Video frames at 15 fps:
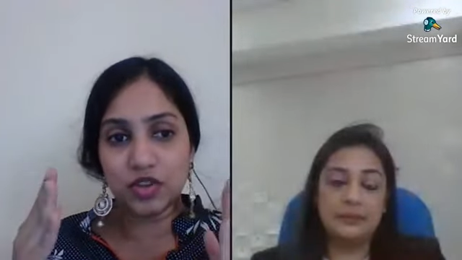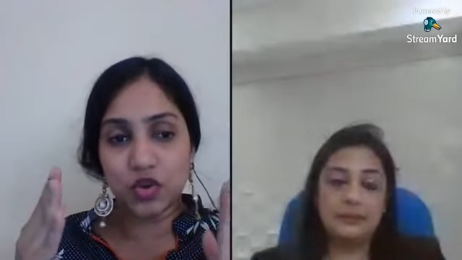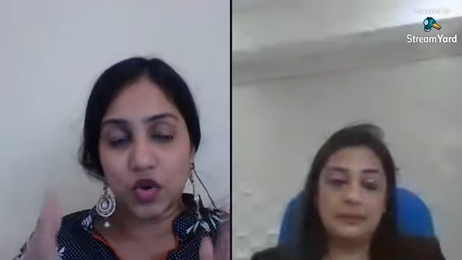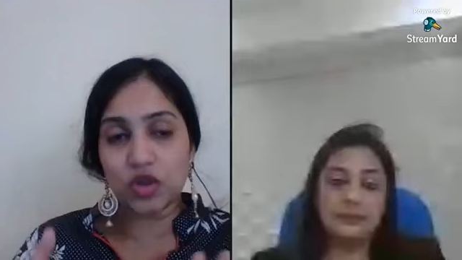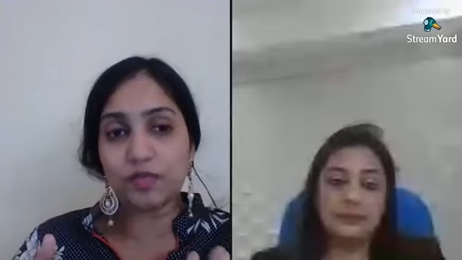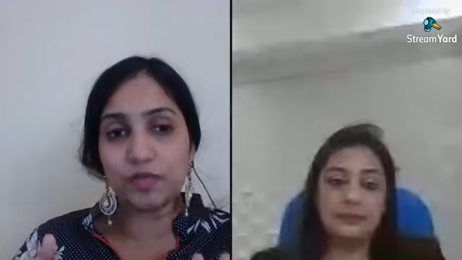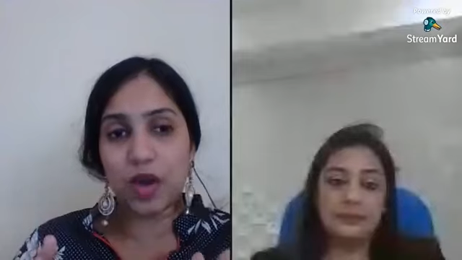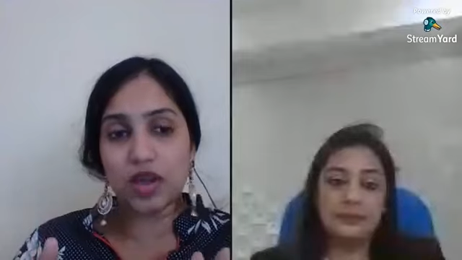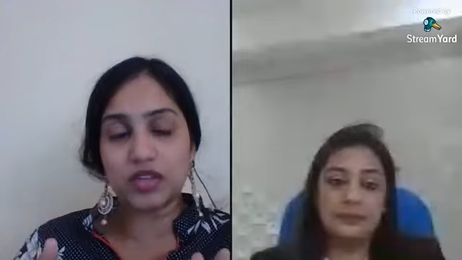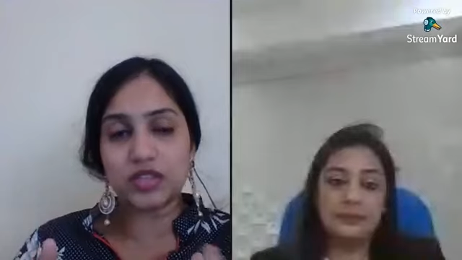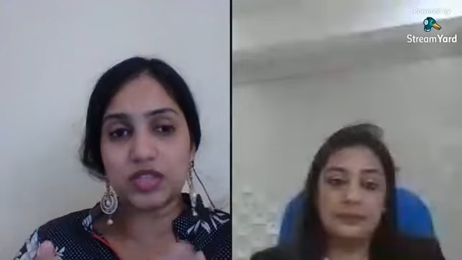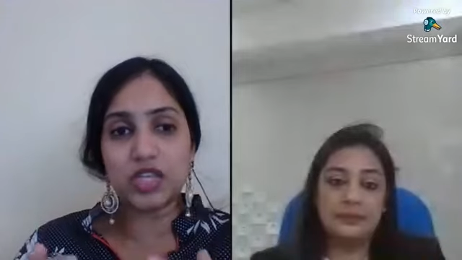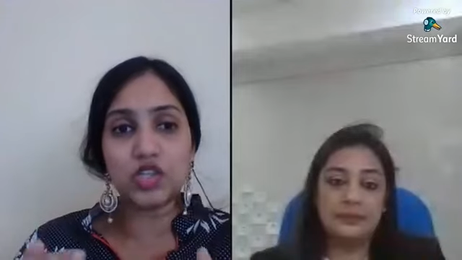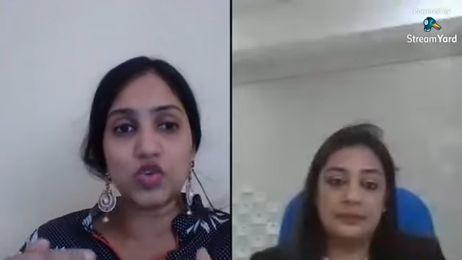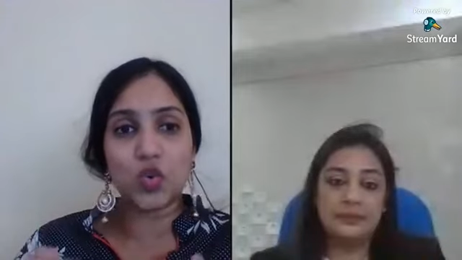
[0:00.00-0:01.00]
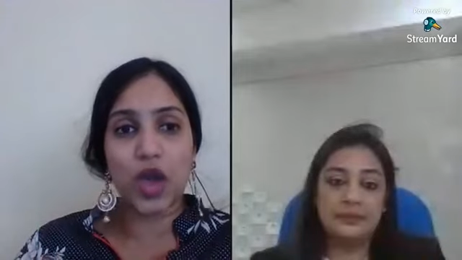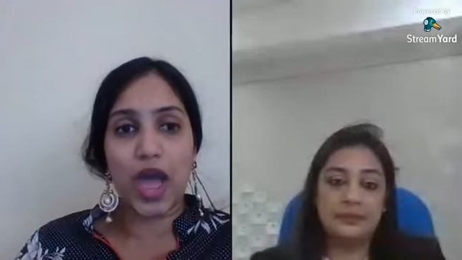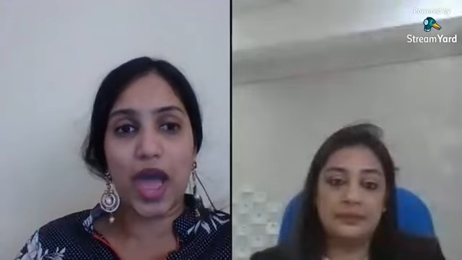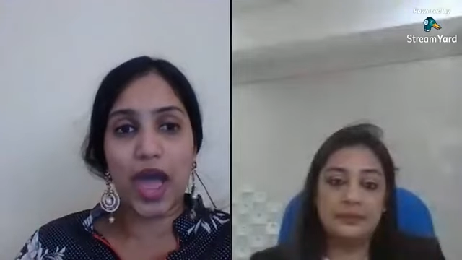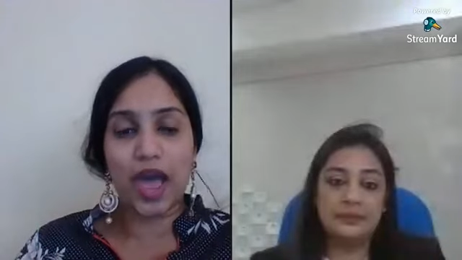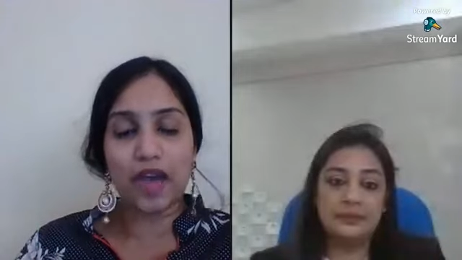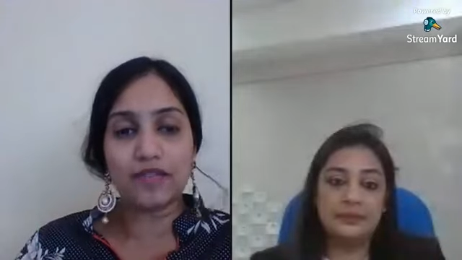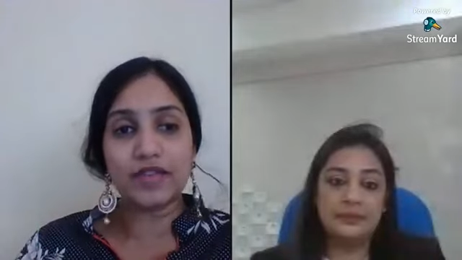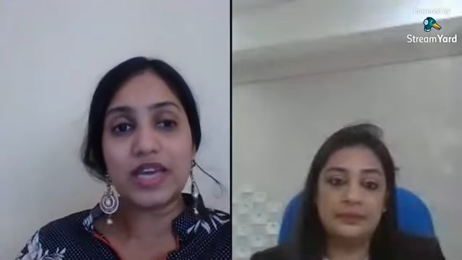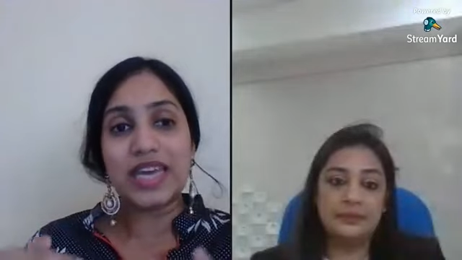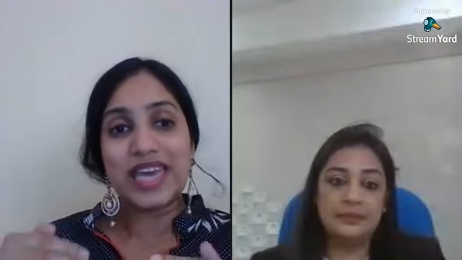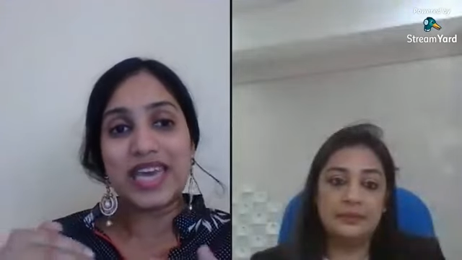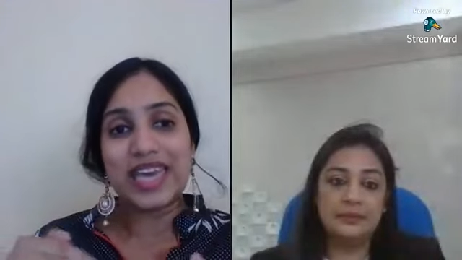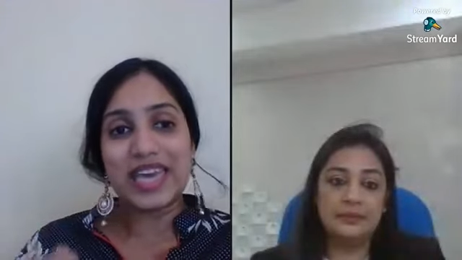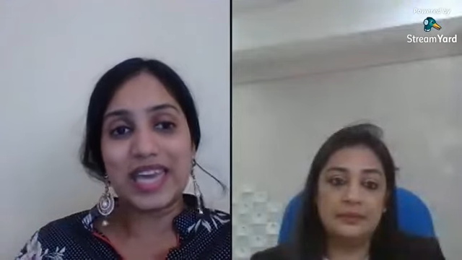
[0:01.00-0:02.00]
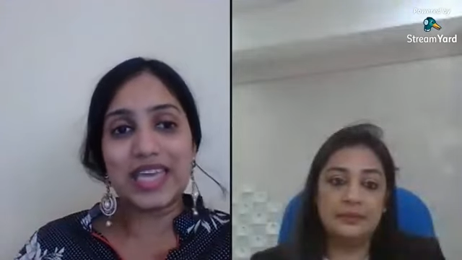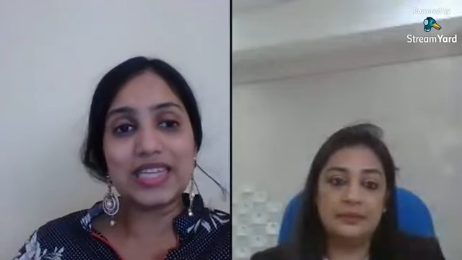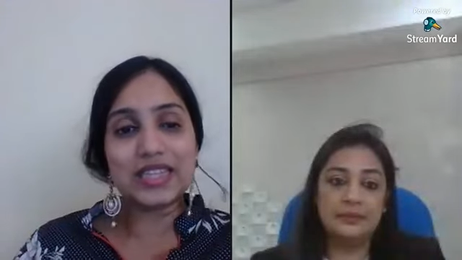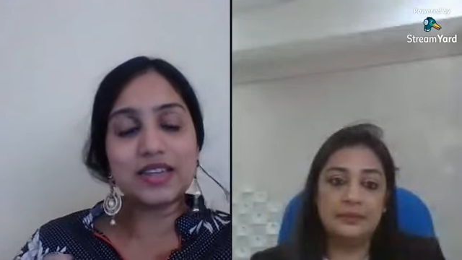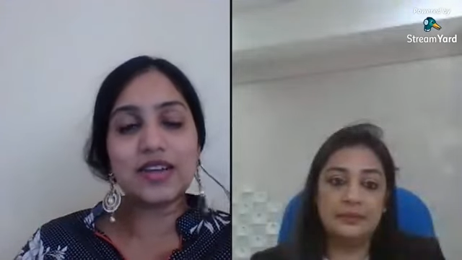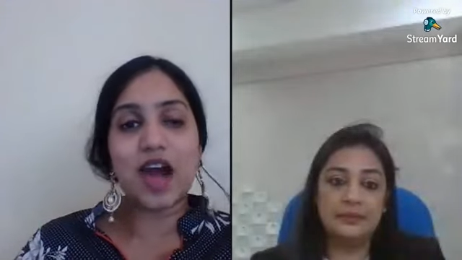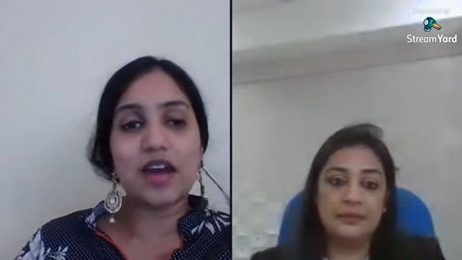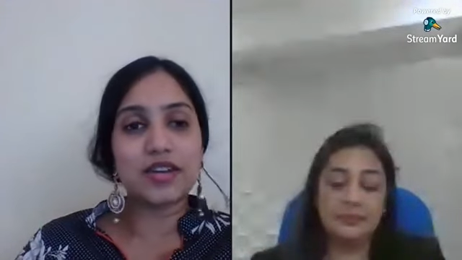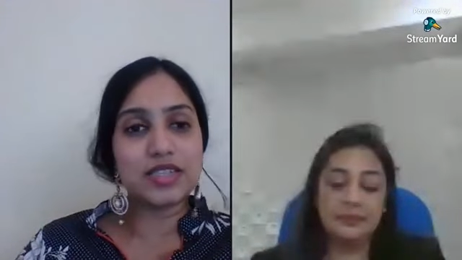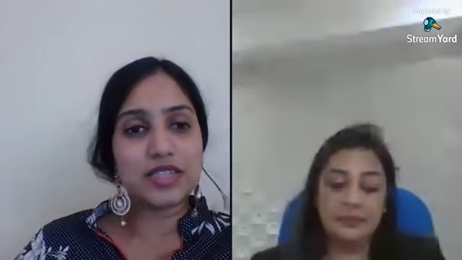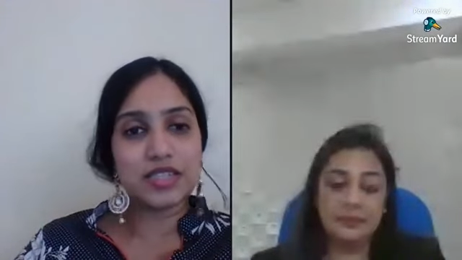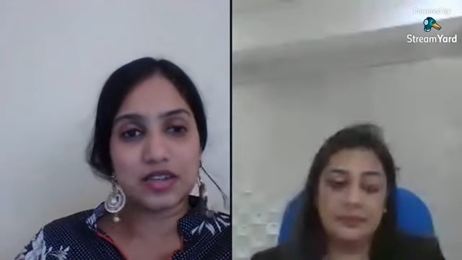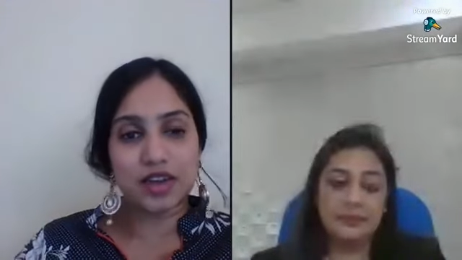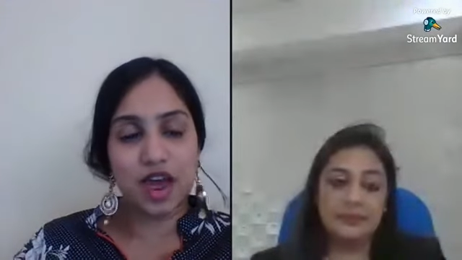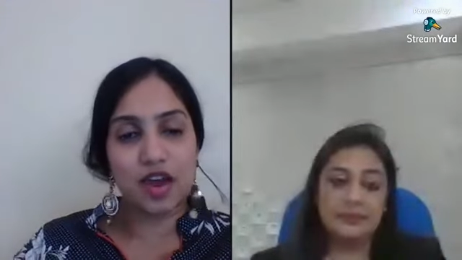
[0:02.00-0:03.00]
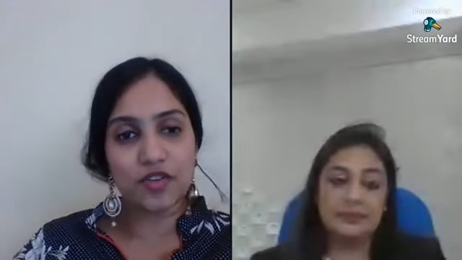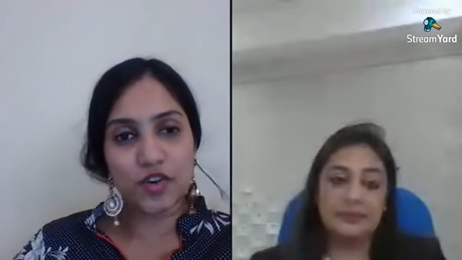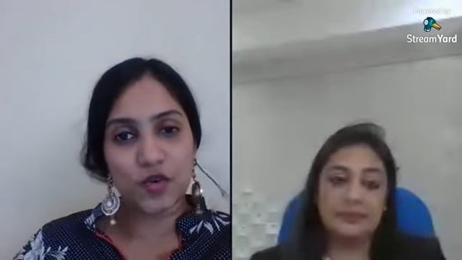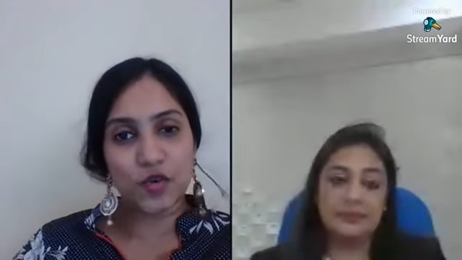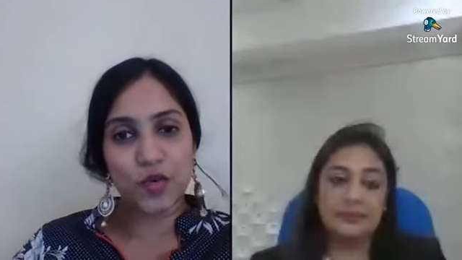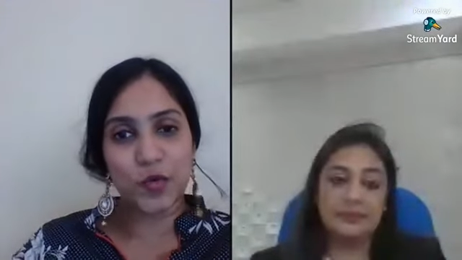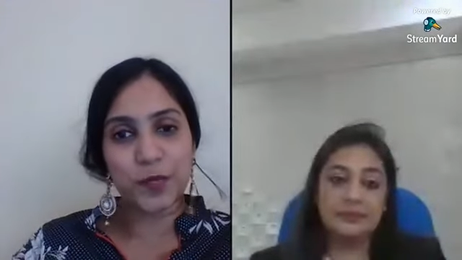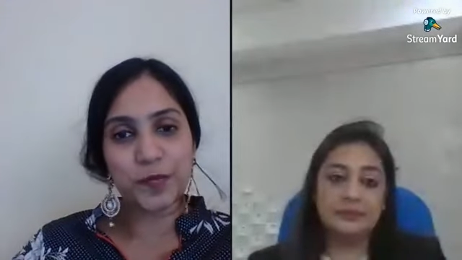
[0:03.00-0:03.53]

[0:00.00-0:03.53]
Speaker 1: good policy to have in the current scenario.